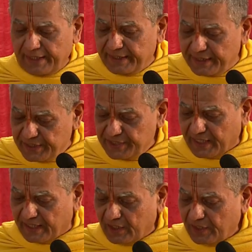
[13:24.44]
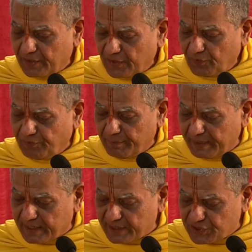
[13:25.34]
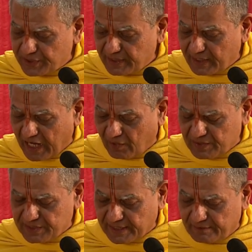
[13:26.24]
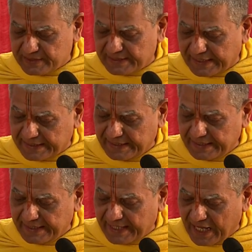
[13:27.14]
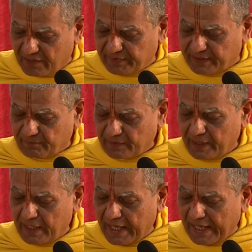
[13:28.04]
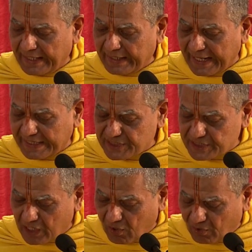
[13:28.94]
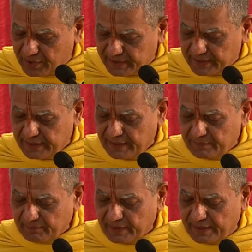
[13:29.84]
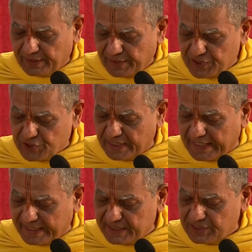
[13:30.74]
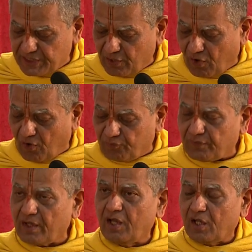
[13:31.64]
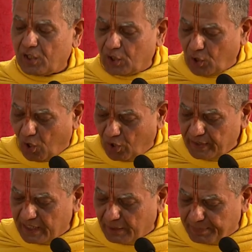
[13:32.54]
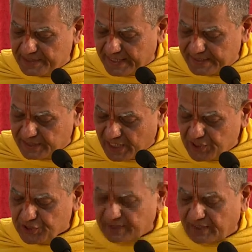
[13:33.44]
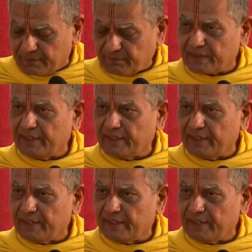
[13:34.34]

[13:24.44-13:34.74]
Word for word: "In India, we may consider ourselves lucky in having an extraordinary rich legacy of non-representational